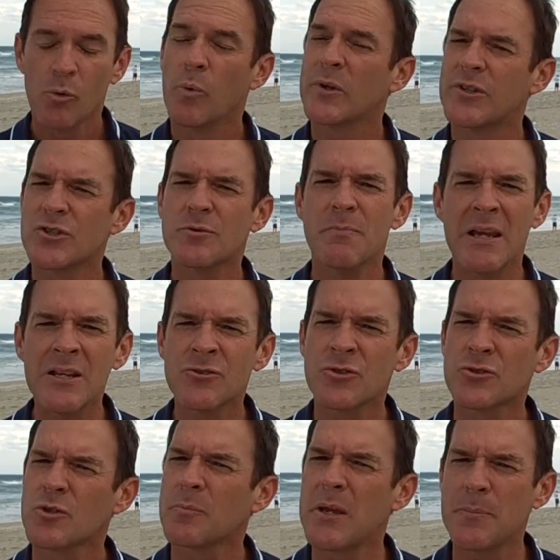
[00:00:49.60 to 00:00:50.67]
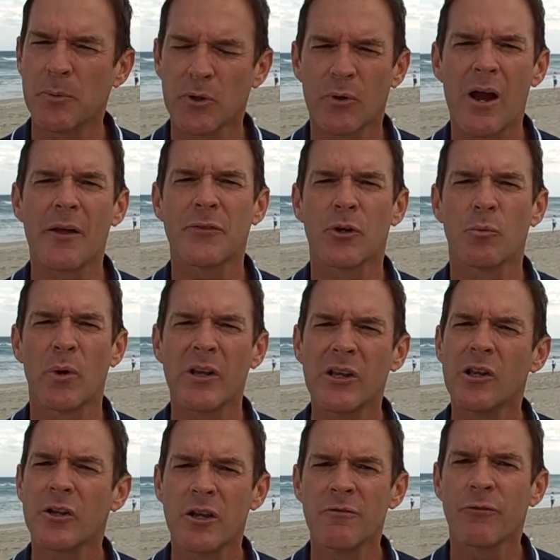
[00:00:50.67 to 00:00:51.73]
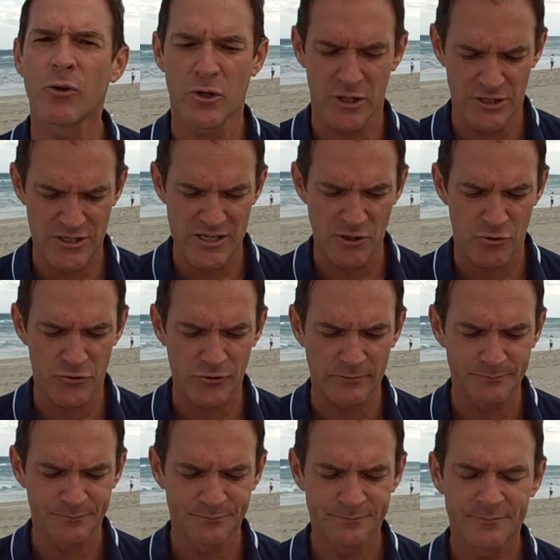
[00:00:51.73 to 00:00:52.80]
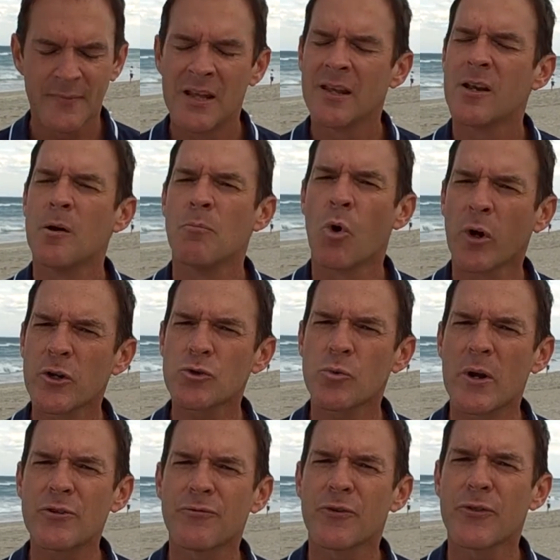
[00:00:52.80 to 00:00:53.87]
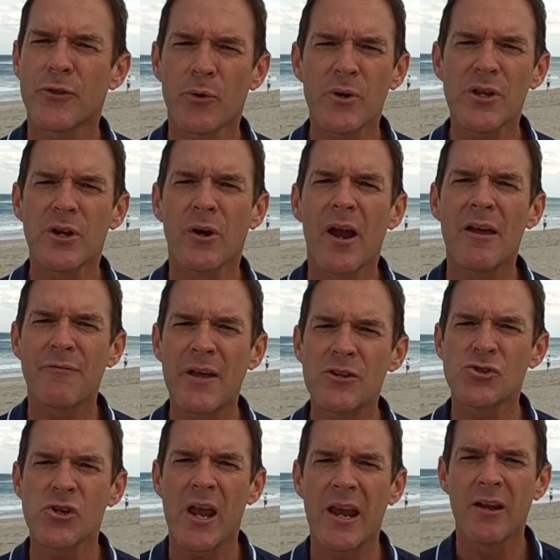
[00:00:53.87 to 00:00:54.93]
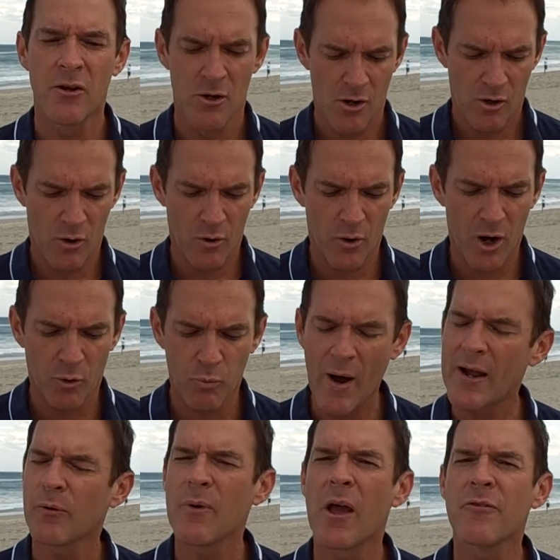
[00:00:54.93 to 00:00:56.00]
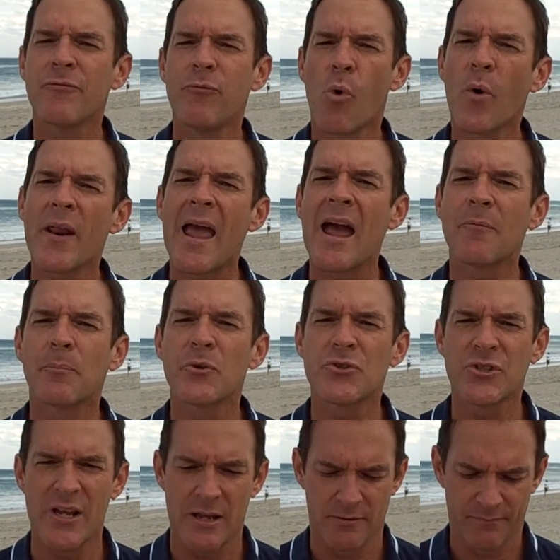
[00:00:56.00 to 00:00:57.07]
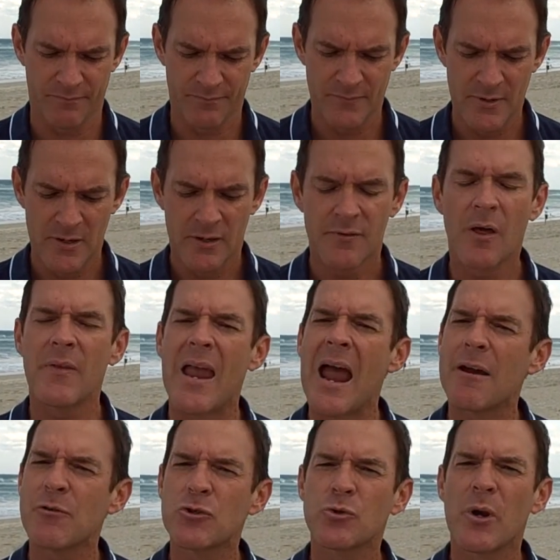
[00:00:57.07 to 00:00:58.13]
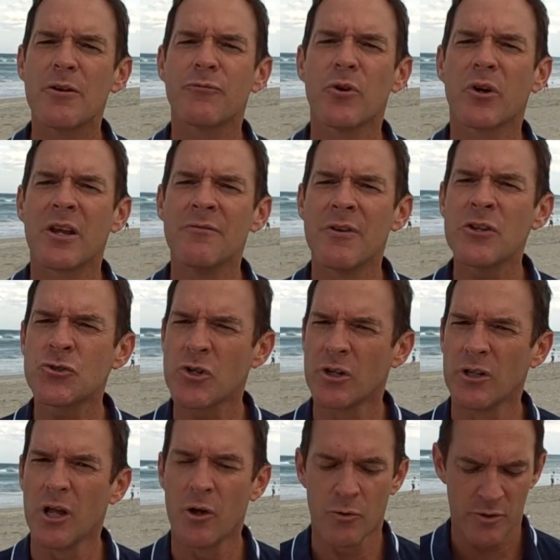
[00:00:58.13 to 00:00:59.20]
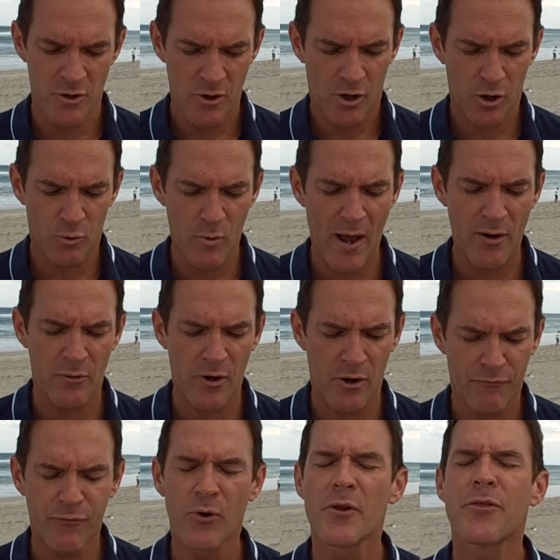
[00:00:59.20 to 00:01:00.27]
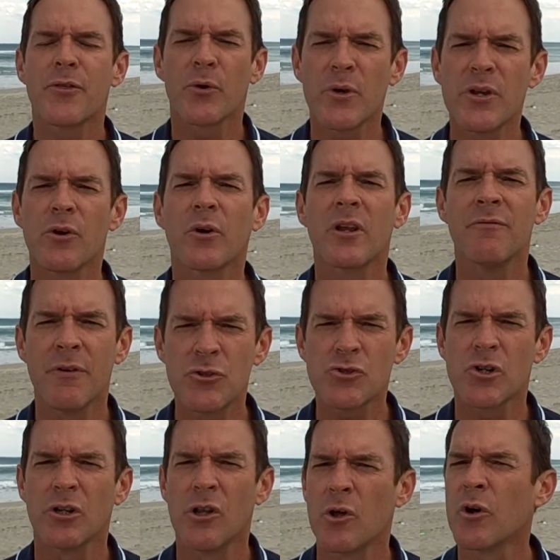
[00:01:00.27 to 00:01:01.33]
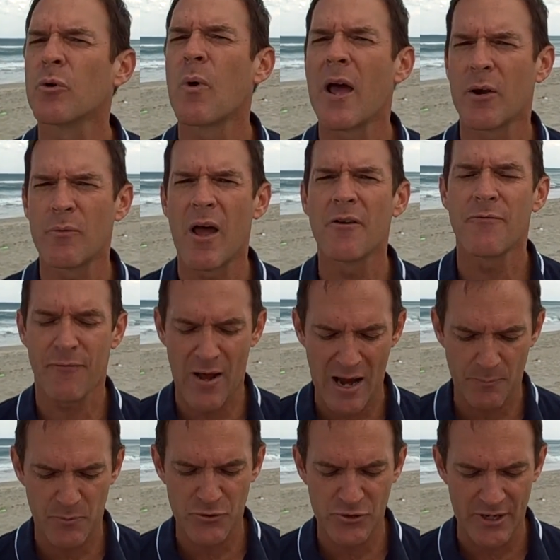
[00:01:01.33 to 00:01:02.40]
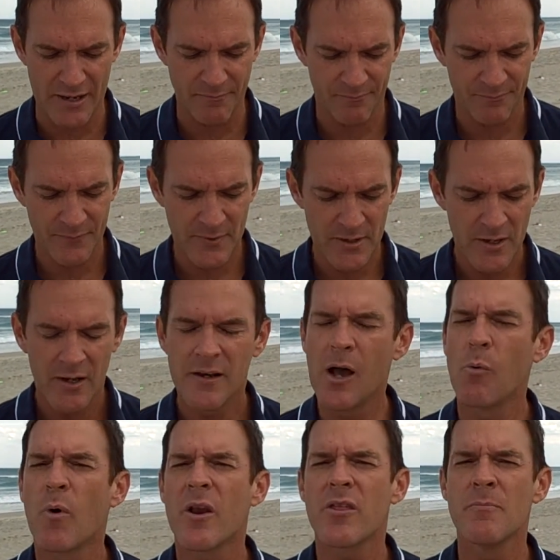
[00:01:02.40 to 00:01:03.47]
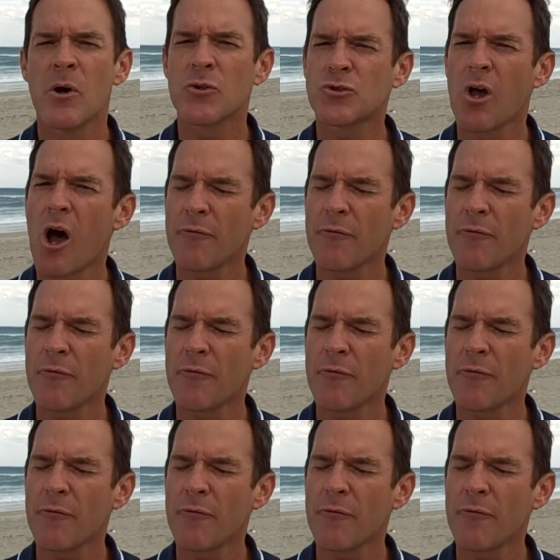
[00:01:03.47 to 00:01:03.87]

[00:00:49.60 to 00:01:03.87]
What this means is that people are out there really looking for good deals. Now, mortgage rates for 30-year FHA are right around 4.5%. Now, the average rate for a conventional loan for a 30-year conventional loan are right around 5%. Now, one of the most